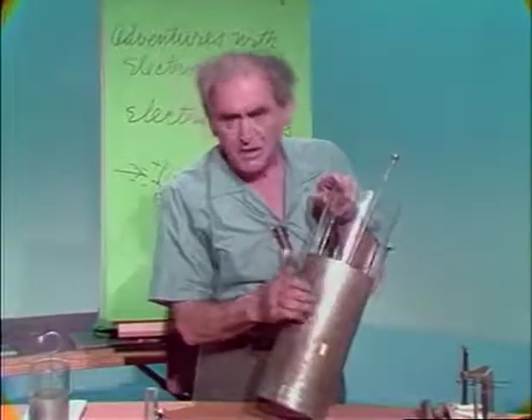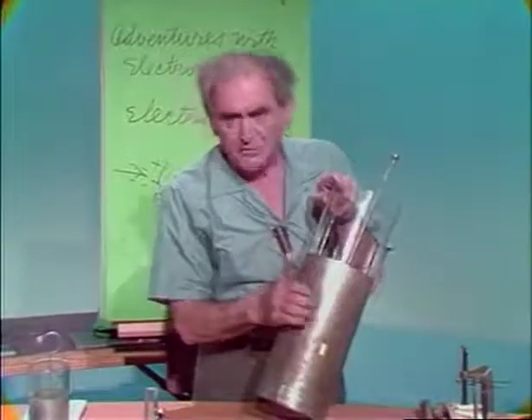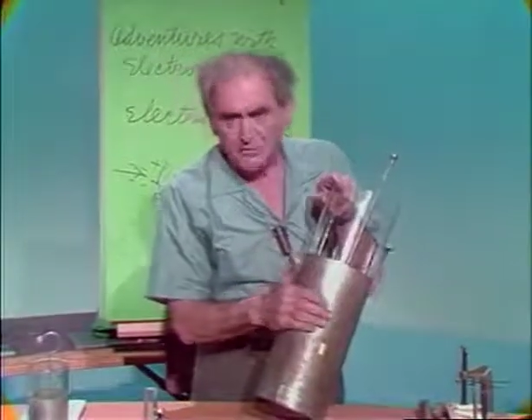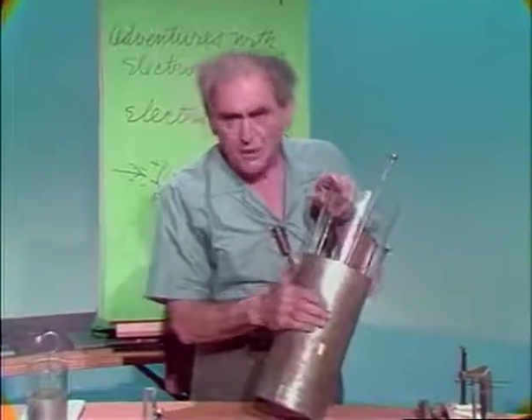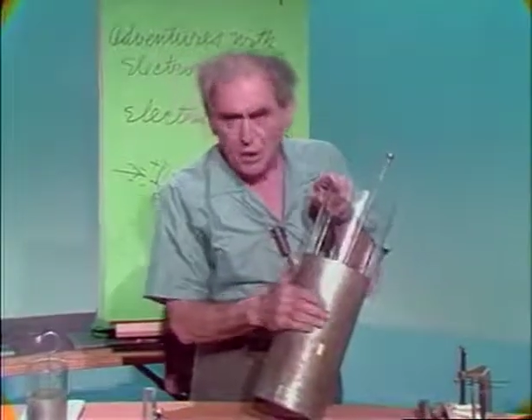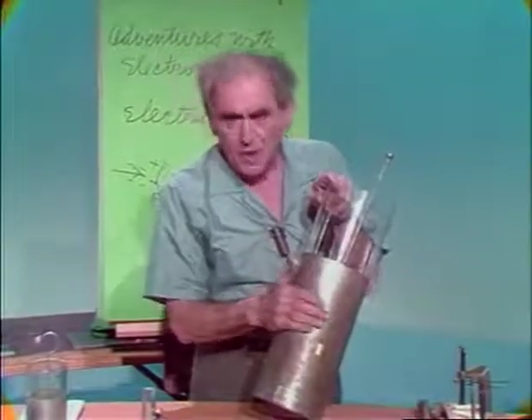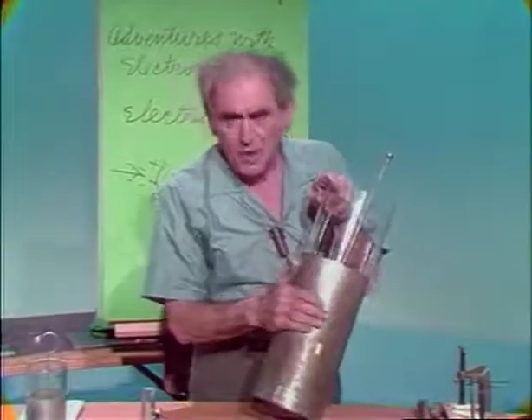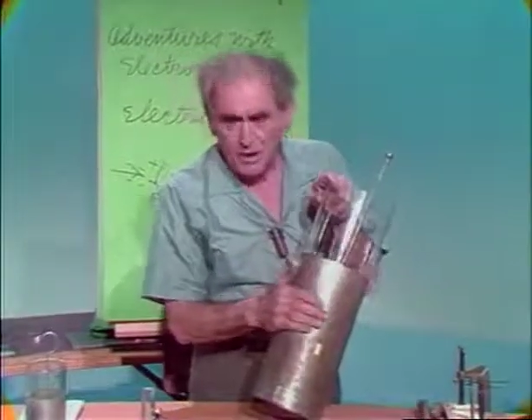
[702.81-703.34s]

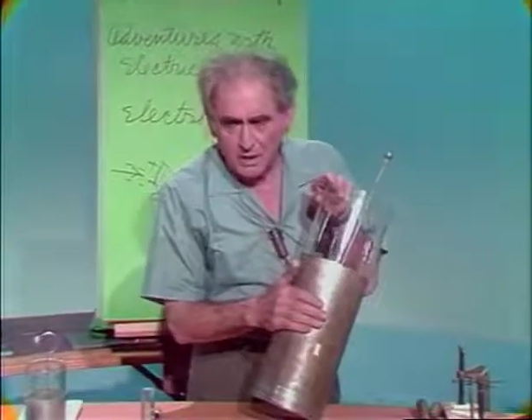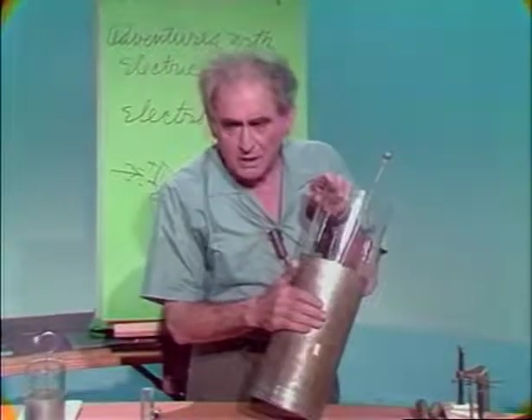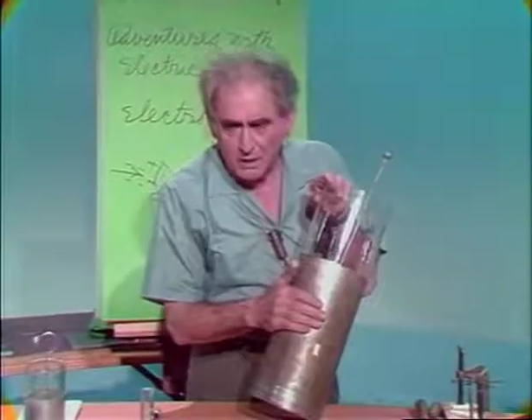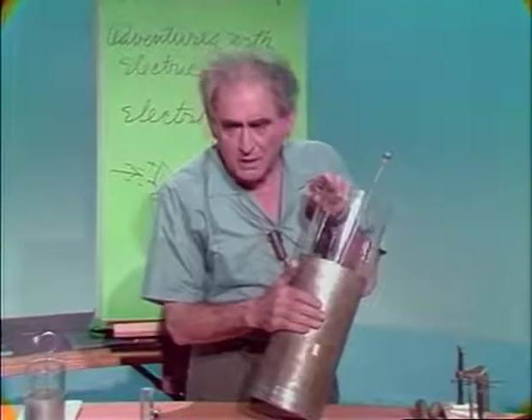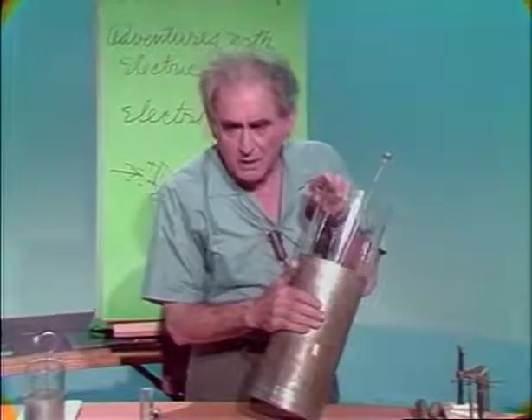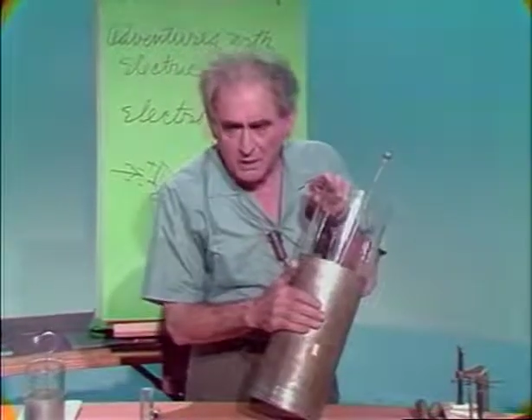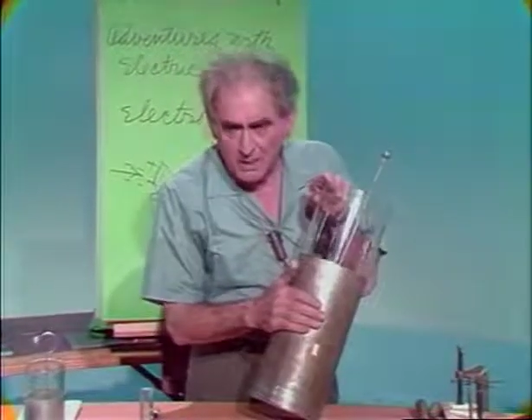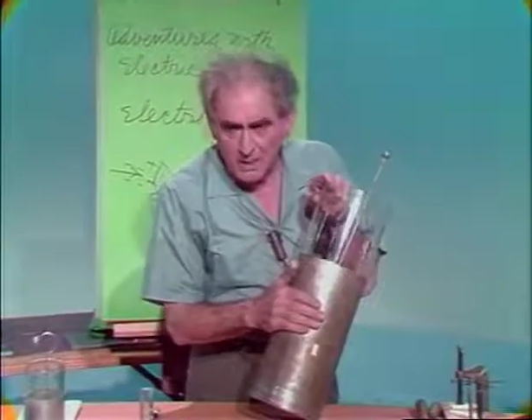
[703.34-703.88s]
foil,
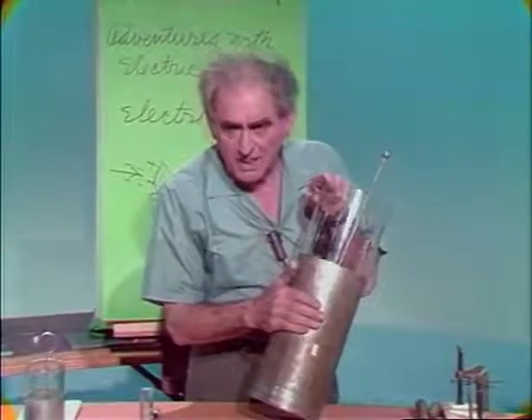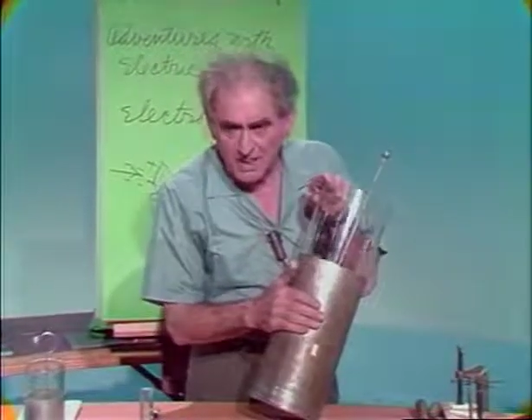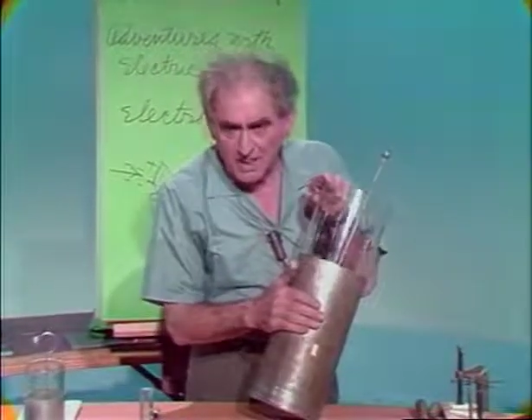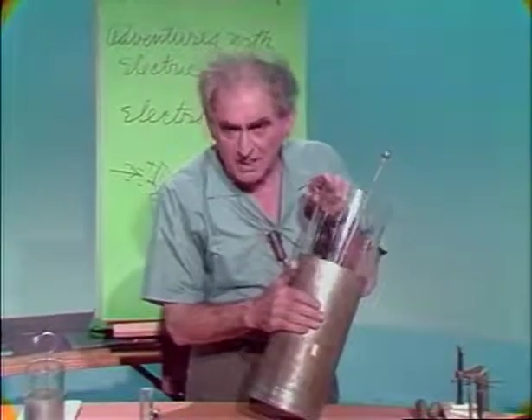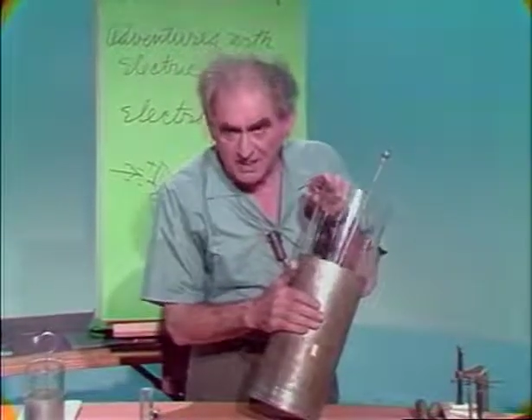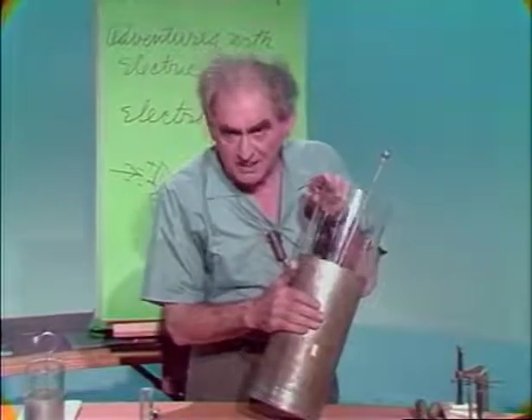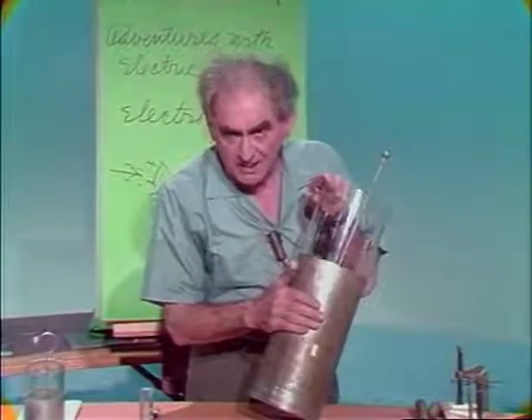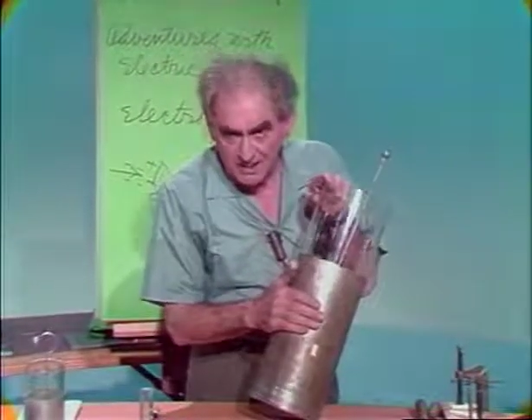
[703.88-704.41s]
so it's a
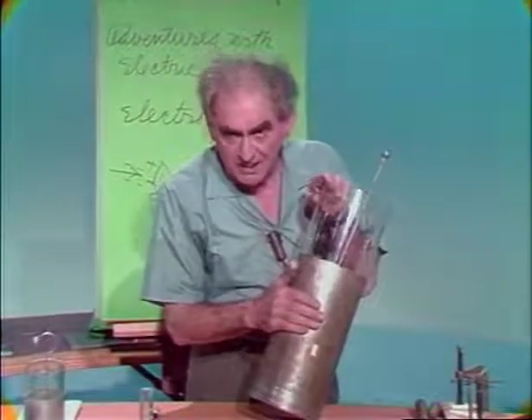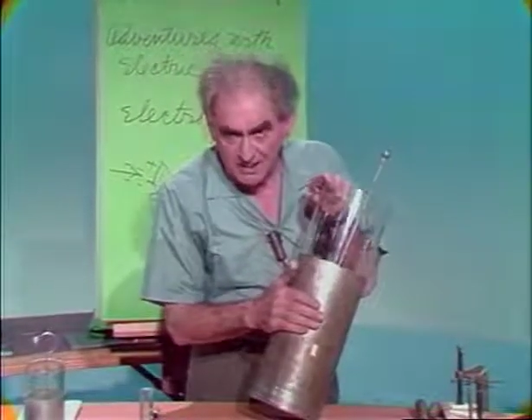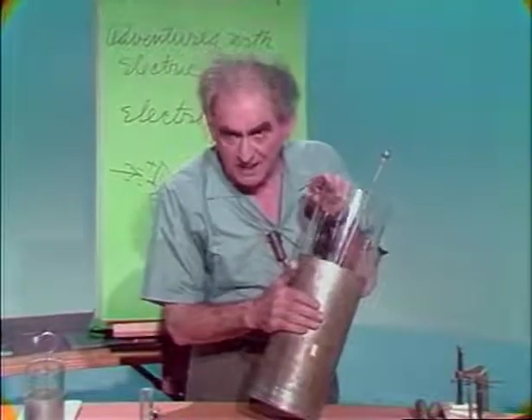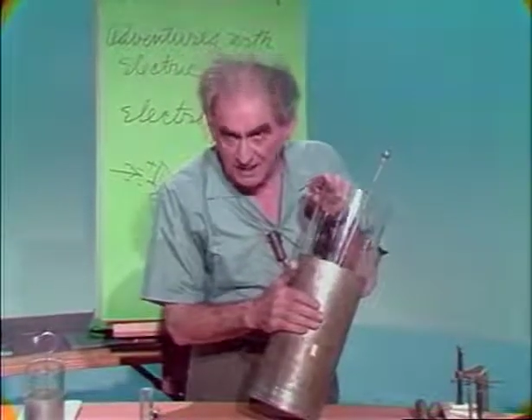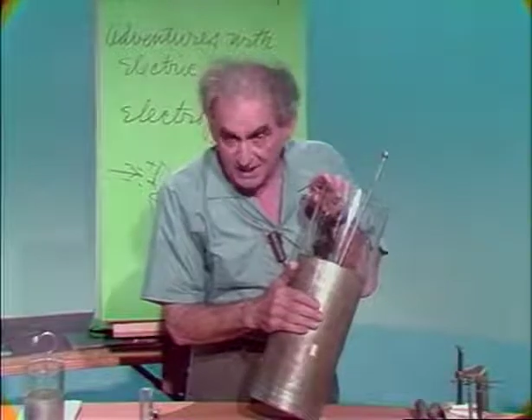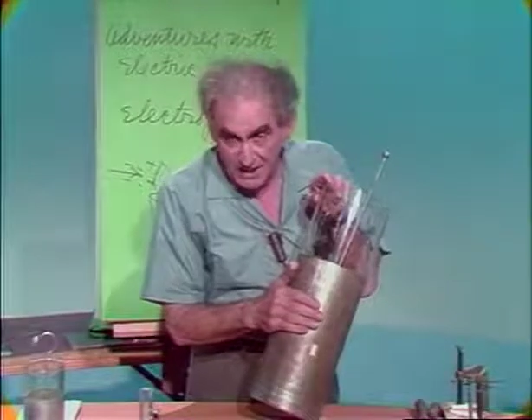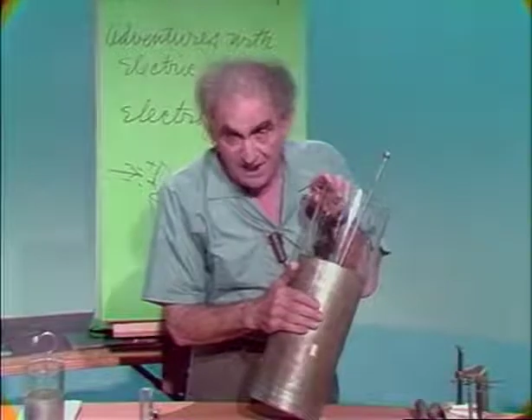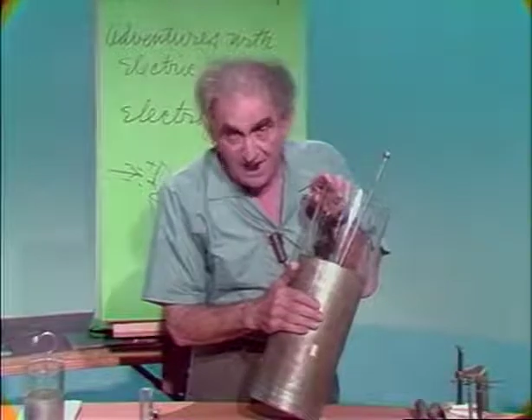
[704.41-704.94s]
conductor
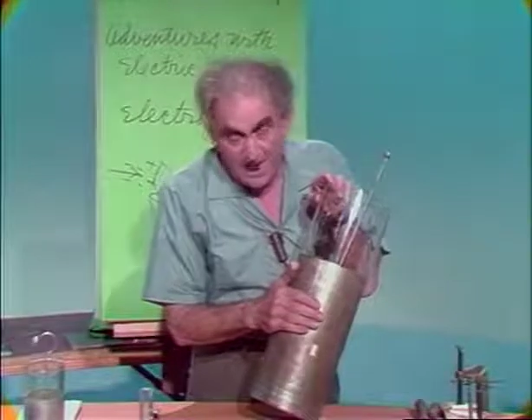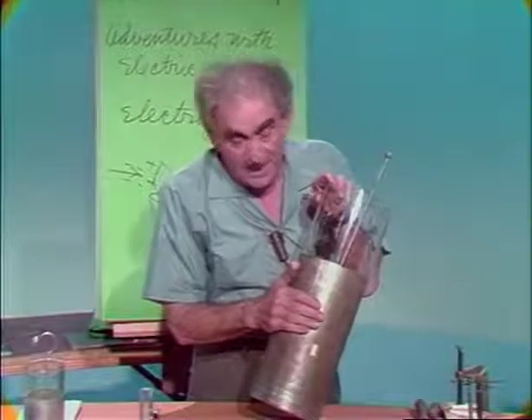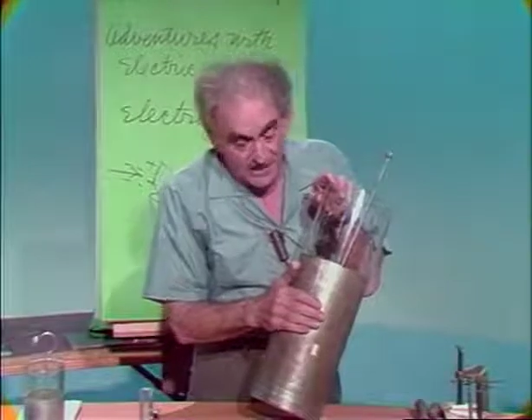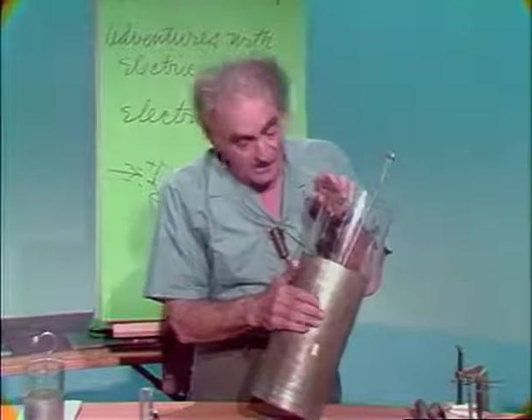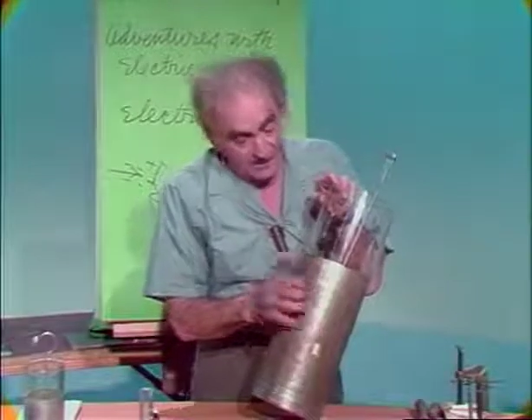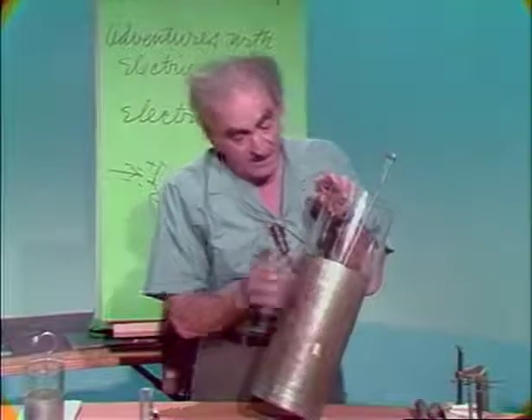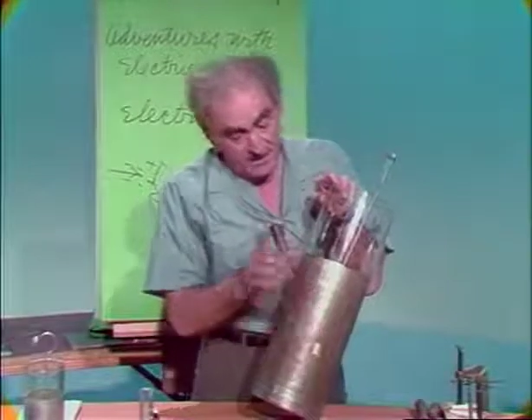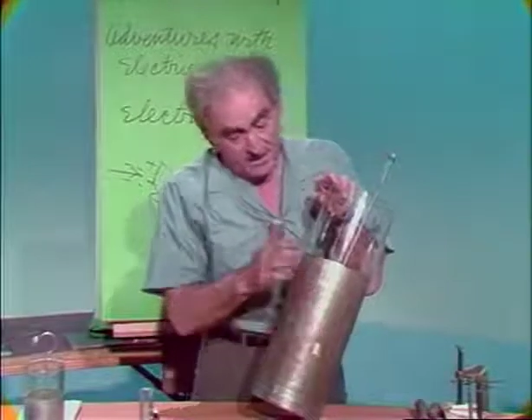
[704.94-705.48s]
inside.